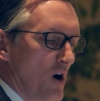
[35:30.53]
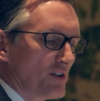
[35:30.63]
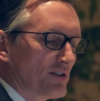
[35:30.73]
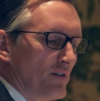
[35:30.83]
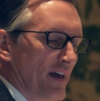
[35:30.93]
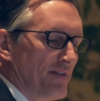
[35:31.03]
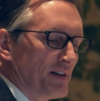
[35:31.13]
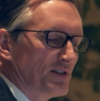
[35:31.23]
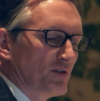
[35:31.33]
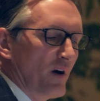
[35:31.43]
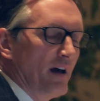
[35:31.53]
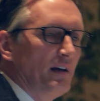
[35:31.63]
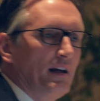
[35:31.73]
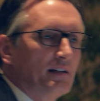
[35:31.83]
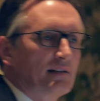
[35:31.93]
also that this
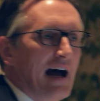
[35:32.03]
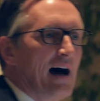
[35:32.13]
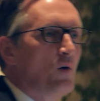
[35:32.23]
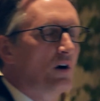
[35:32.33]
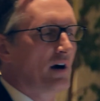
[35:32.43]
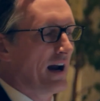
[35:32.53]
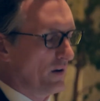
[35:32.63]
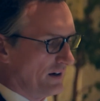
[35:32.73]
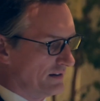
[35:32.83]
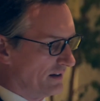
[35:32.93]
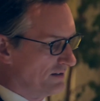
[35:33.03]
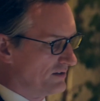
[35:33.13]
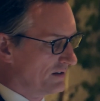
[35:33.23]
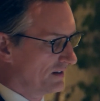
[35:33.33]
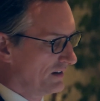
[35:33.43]
thread is our
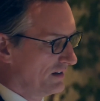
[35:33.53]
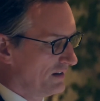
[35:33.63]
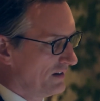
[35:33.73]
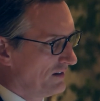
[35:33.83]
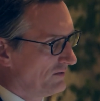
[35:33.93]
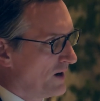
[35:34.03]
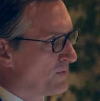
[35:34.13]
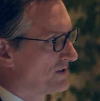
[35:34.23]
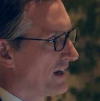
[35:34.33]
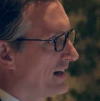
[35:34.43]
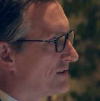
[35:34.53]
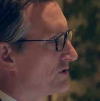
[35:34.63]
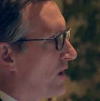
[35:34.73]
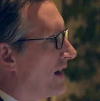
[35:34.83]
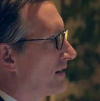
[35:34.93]
heritage, representing
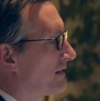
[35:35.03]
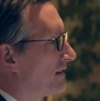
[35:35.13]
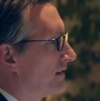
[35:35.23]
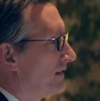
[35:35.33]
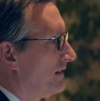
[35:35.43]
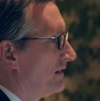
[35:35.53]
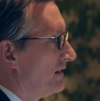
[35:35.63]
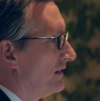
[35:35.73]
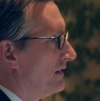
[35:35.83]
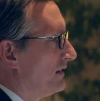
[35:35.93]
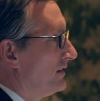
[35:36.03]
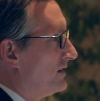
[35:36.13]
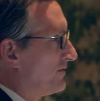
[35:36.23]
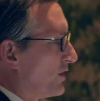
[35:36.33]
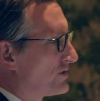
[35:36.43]
strength,
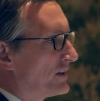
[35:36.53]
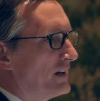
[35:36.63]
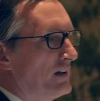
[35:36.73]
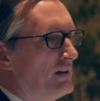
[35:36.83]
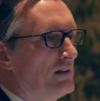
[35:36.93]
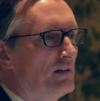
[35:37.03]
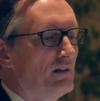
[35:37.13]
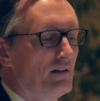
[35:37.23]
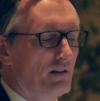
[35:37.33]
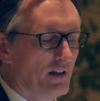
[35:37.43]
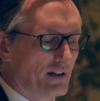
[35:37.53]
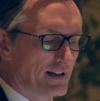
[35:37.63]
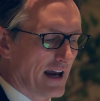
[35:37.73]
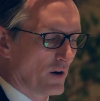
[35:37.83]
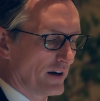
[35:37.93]
diversity, and
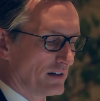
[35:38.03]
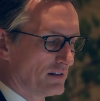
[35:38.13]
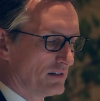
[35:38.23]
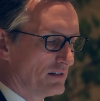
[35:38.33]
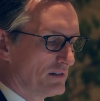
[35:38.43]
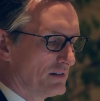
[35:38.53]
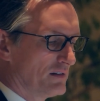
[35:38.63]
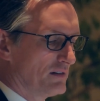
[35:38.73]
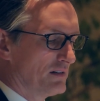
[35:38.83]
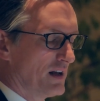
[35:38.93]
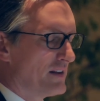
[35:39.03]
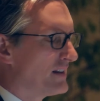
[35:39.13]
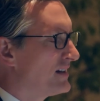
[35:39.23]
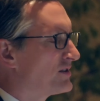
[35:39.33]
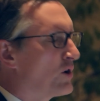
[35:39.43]
caring, and
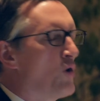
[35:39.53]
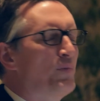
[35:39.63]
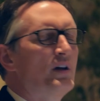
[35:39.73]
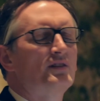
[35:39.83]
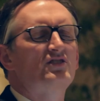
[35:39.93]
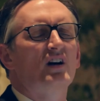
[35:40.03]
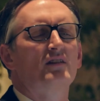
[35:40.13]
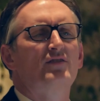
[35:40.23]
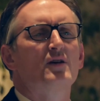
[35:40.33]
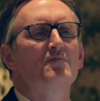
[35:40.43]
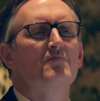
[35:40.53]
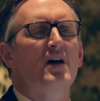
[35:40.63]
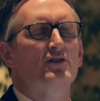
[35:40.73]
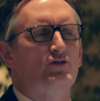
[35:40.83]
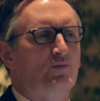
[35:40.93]
that these are opiates of
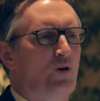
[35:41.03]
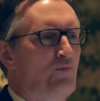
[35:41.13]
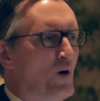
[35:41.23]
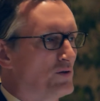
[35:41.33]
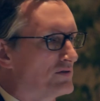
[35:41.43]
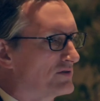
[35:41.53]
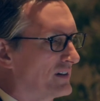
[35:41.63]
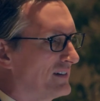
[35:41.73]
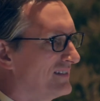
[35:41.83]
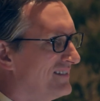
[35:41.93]
immeasurable potency.